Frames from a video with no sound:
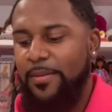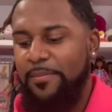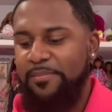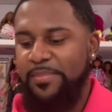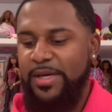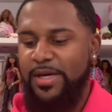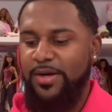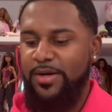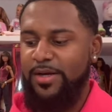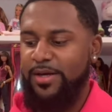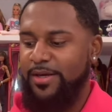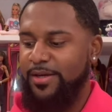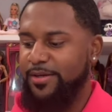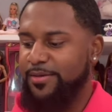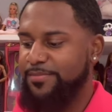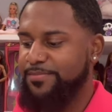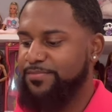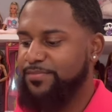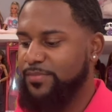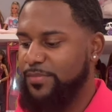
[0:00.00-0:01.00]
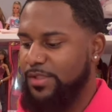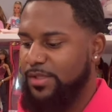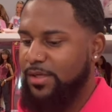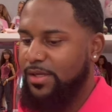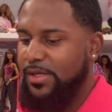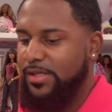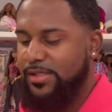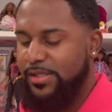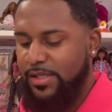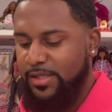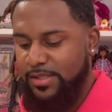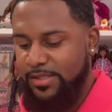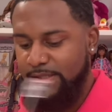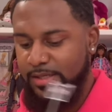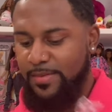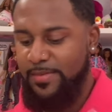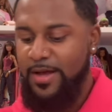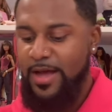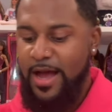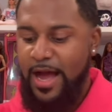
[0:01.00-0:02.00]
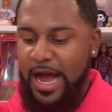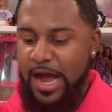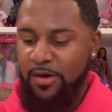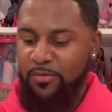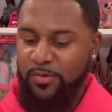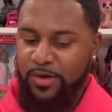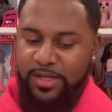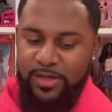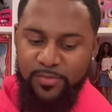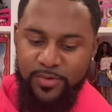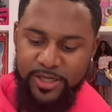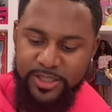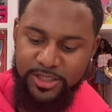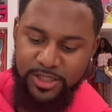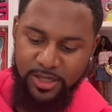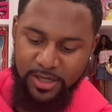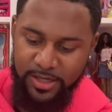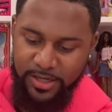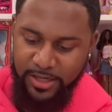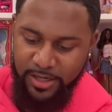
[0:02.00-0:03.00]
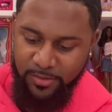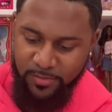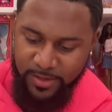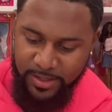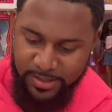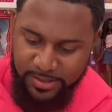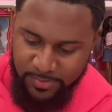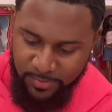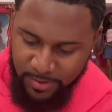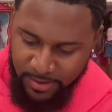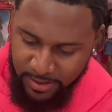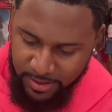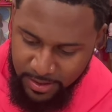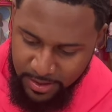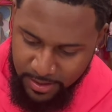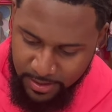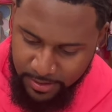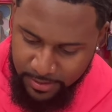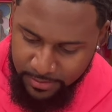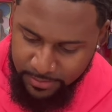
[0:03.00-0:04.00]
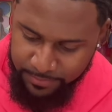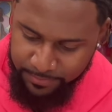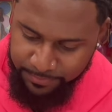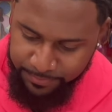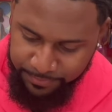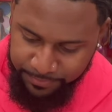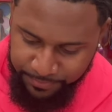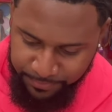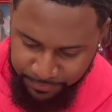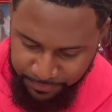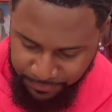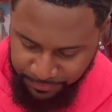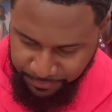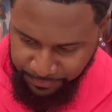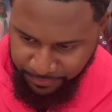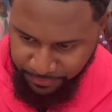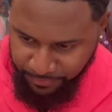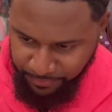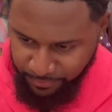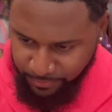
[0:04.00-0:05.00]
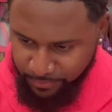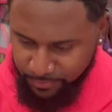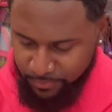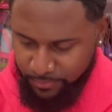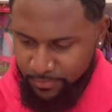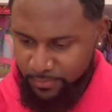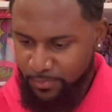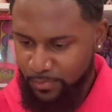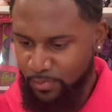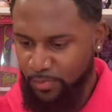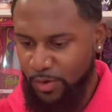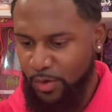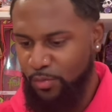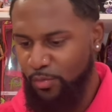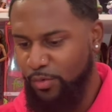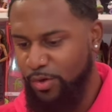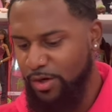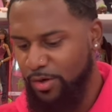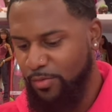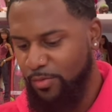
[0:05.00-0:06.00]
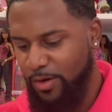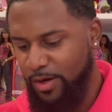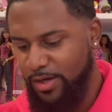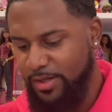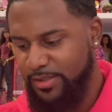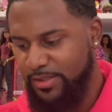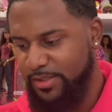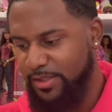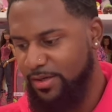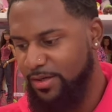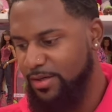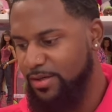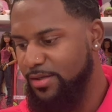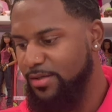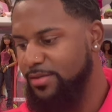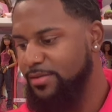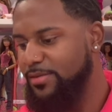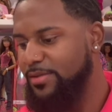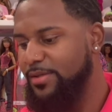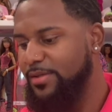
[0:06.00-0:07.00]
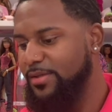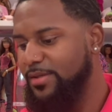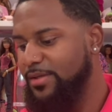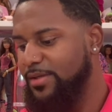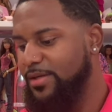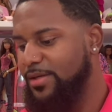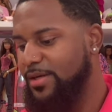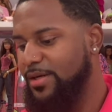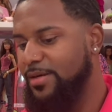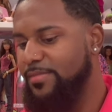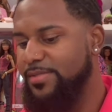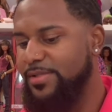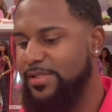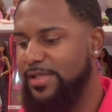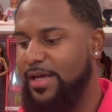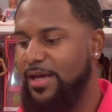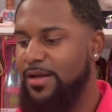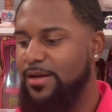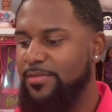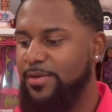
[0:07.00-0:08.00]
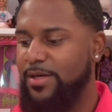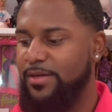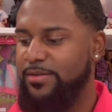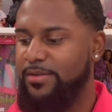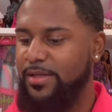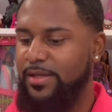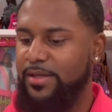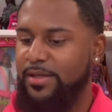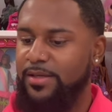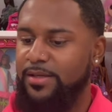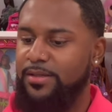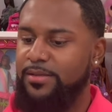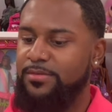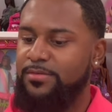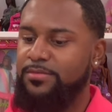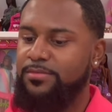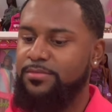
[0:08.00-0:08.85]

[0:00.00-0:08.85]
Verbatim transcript: period. So let's set this up. I really wish her earrings would have um would have worked, y'all. I'm sad about that.